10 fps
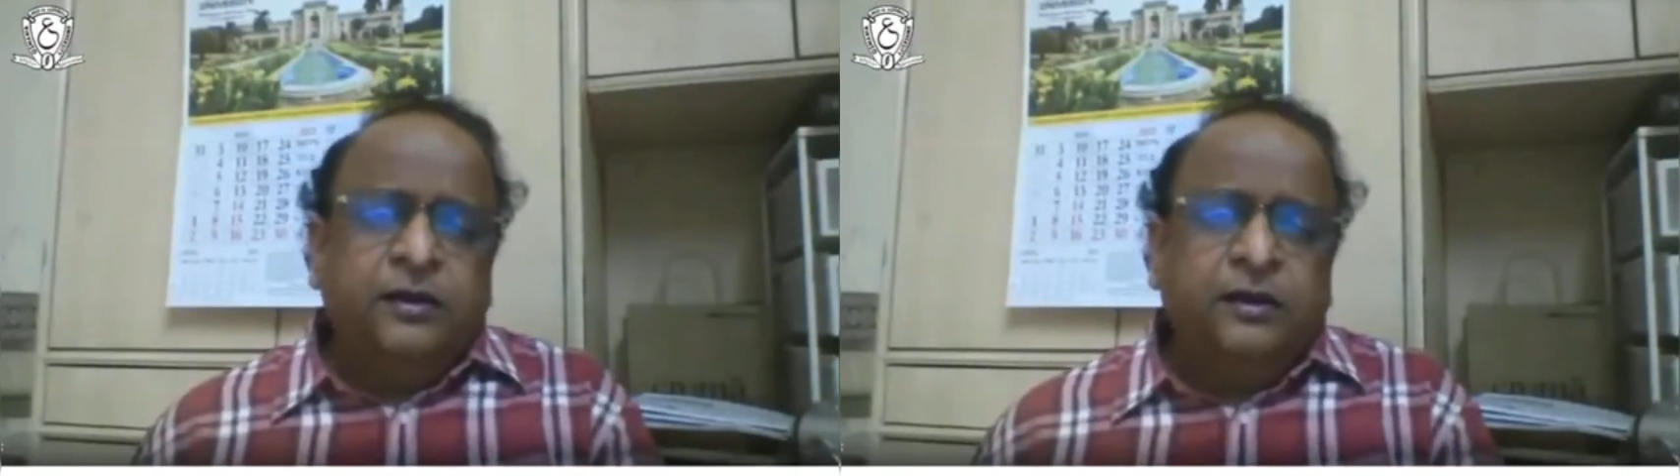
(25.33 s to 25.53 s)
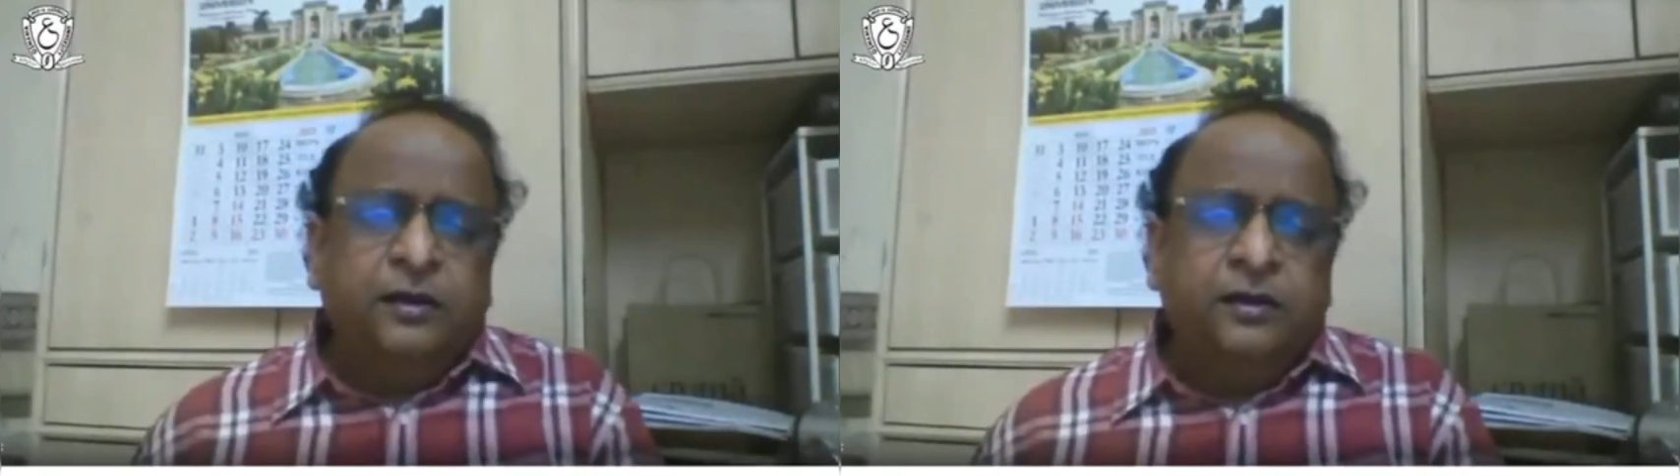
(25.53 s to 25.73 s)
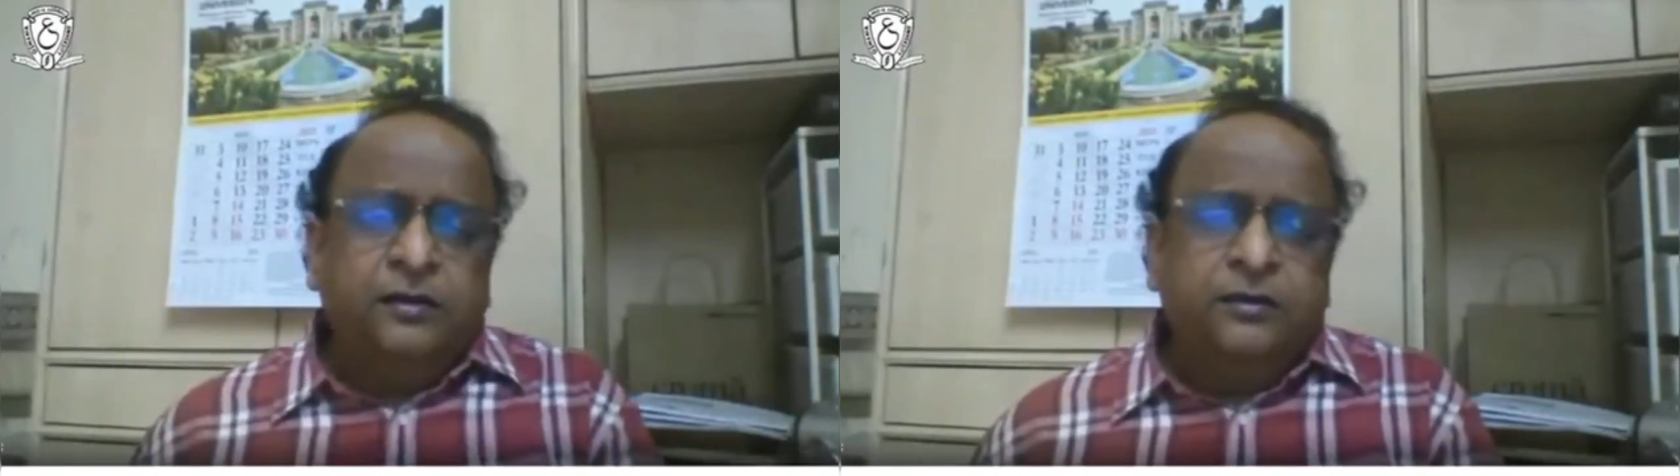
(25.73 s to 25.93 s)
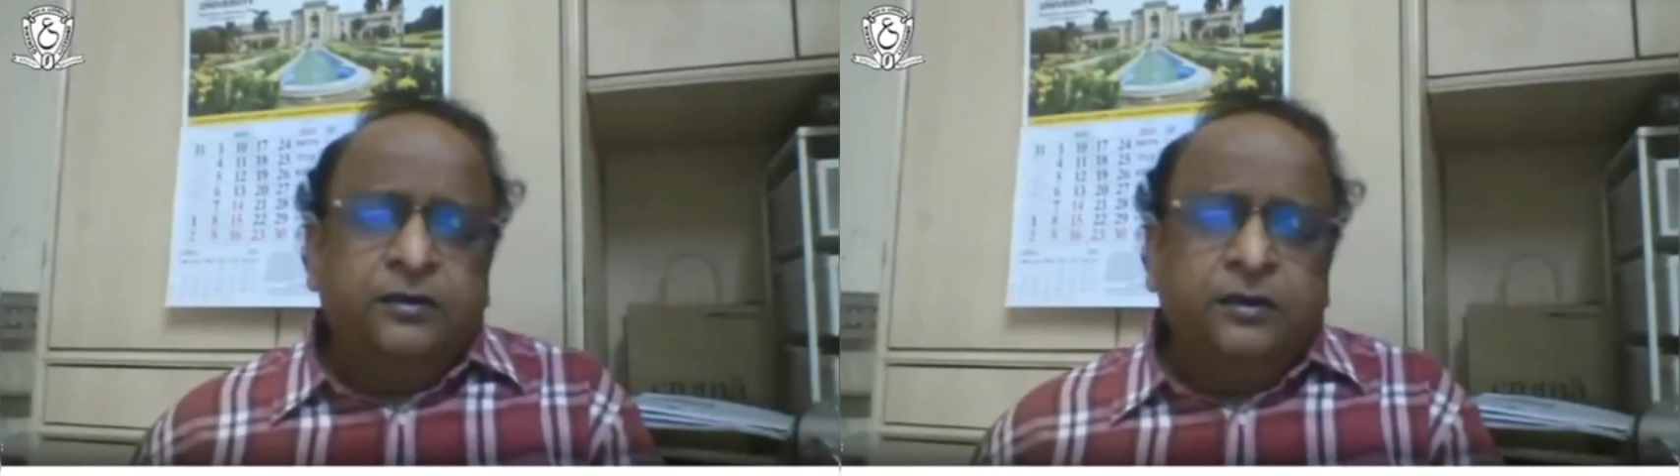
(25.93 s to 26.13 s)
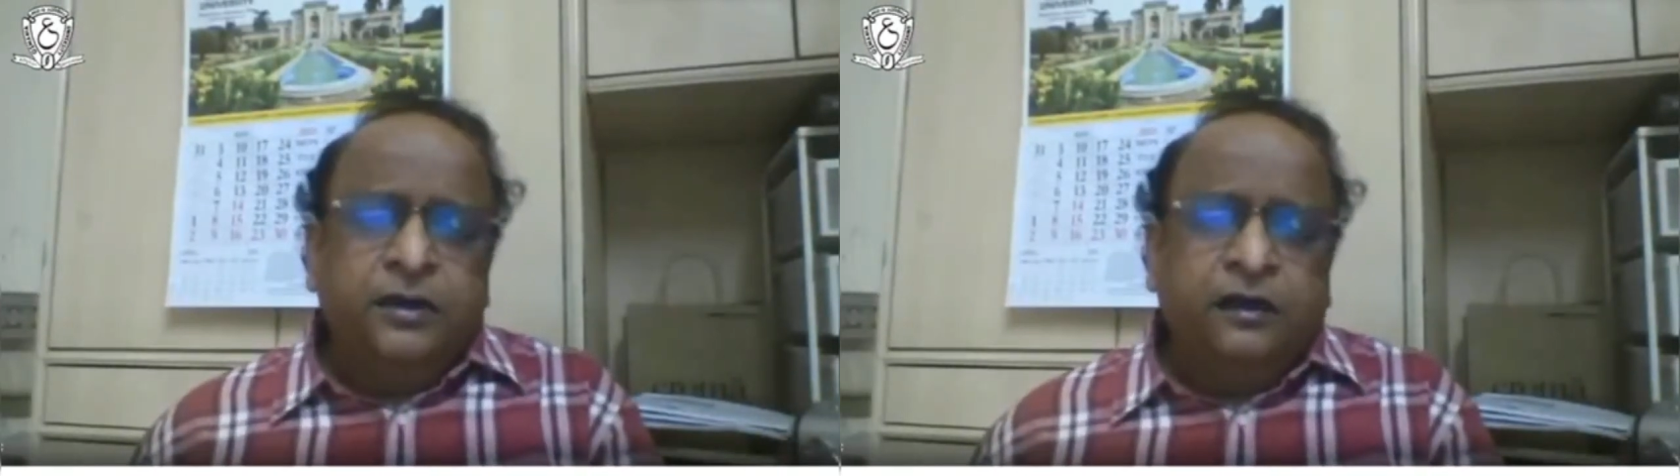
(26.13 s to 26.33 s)

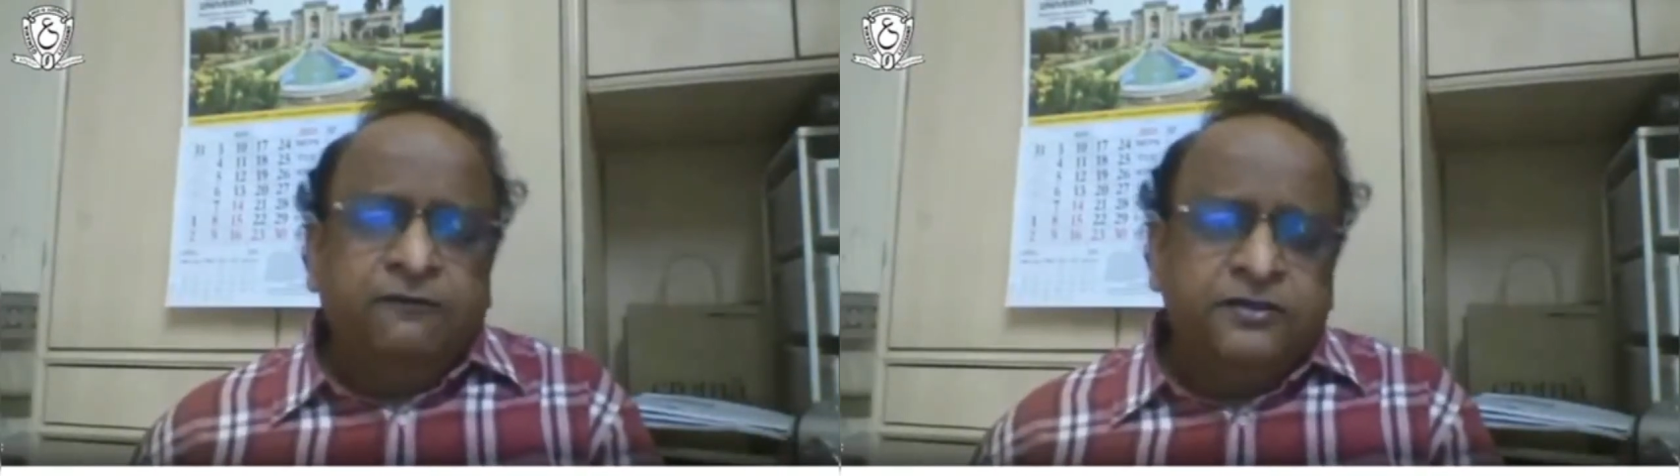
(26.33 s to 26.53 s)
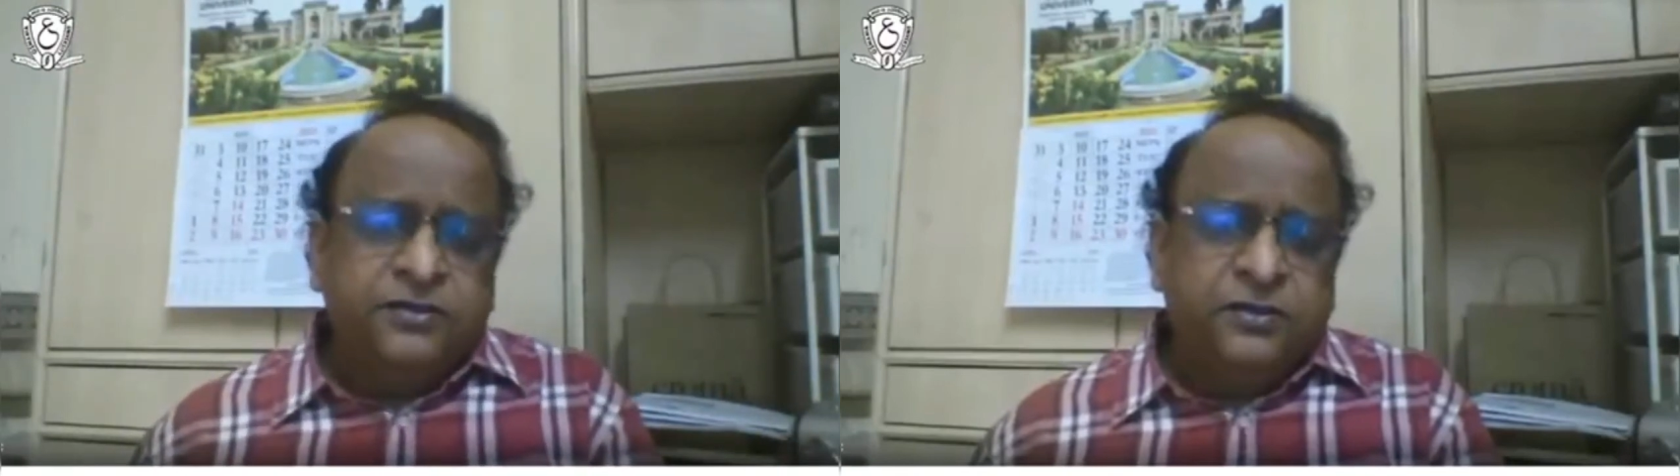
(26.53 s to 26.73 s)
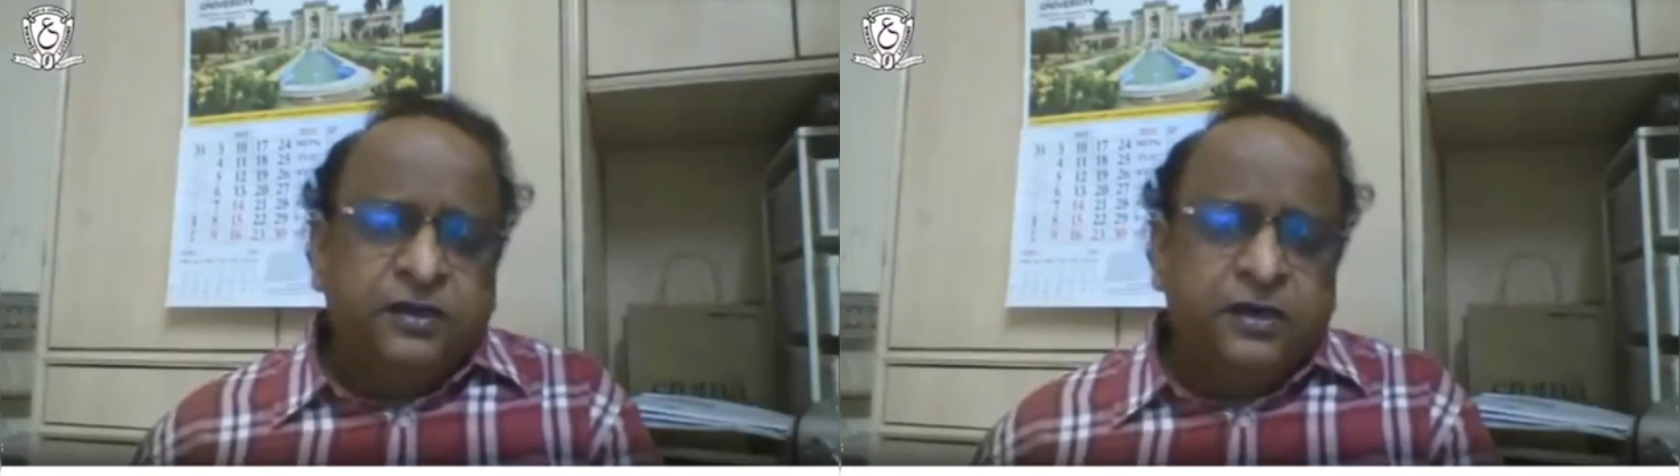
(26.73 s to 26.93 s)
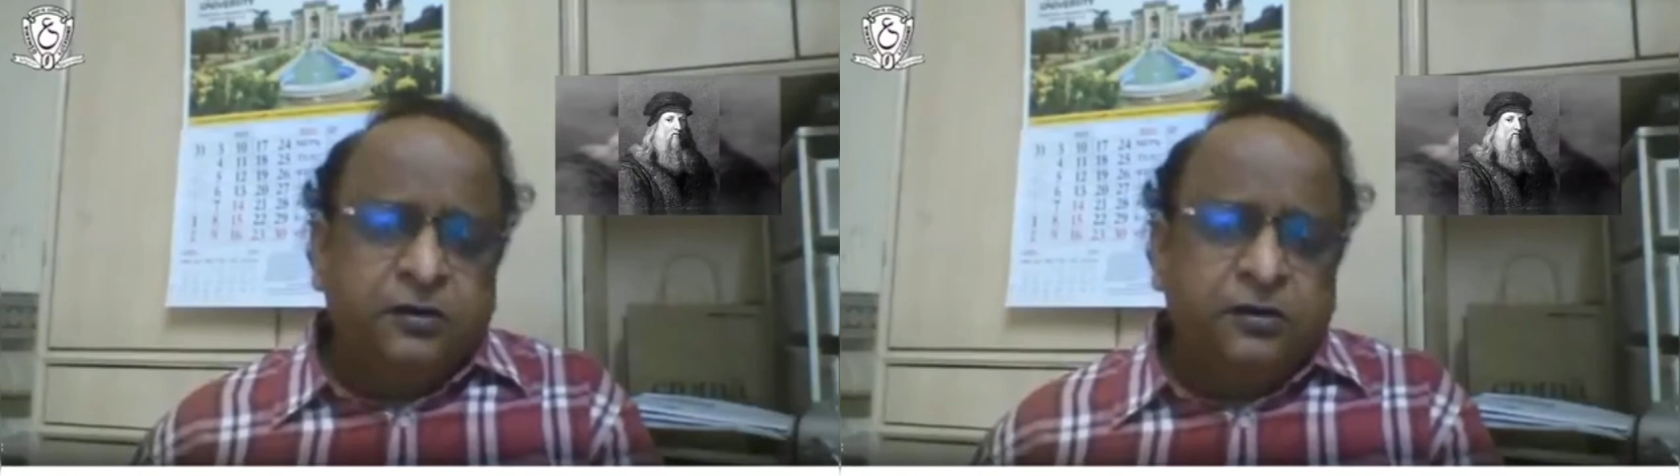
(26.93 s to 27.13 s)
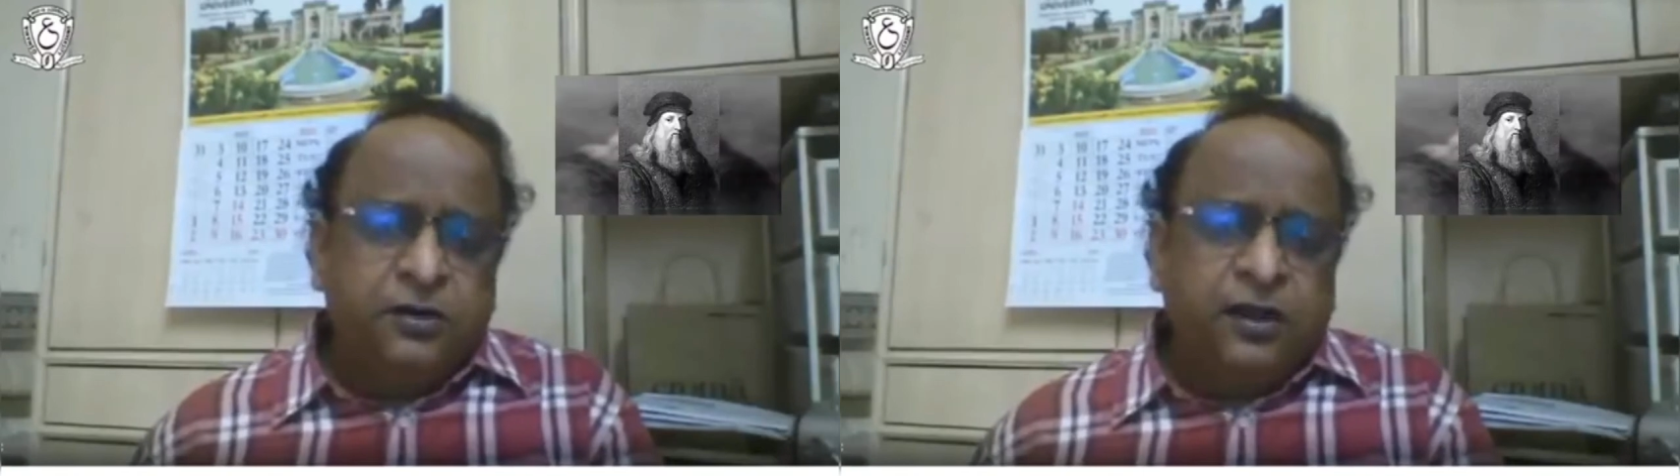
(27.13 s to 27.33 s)
Leonardo
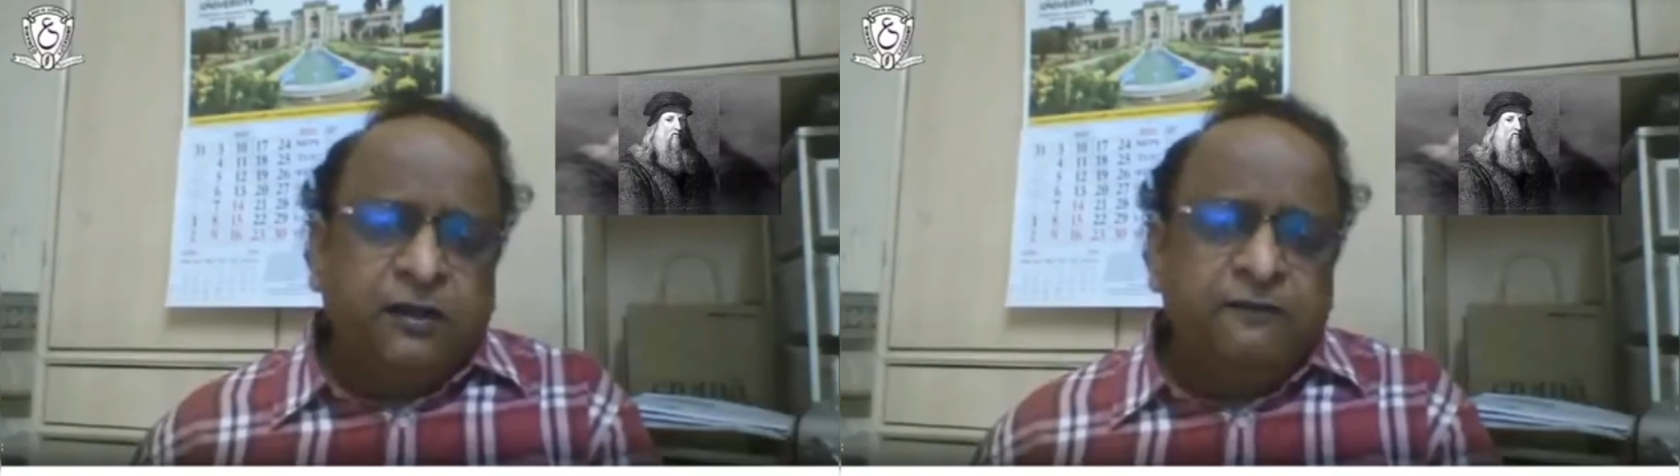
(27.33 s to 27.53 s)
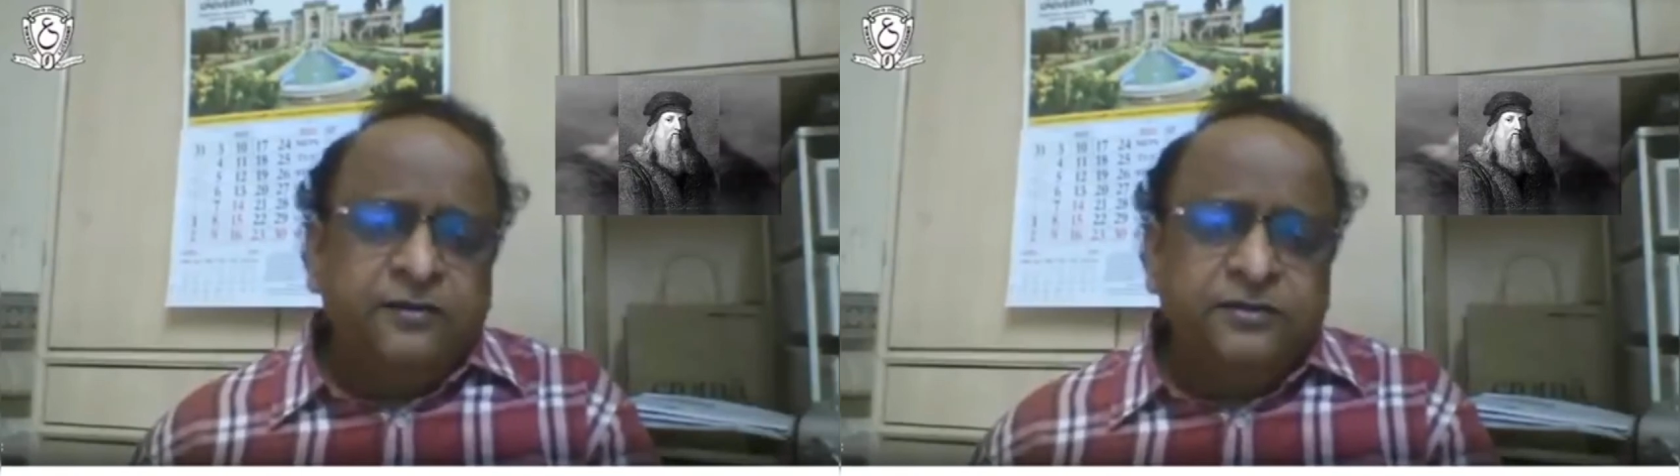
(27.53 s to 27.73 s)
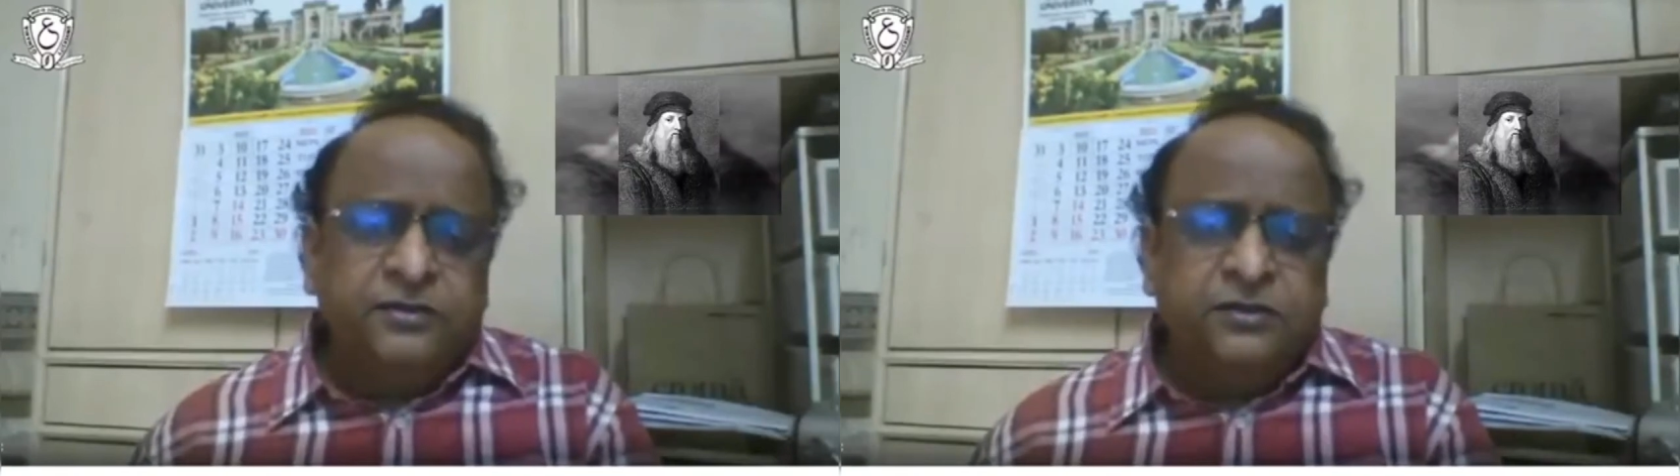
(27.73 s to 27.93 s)
da Vinci,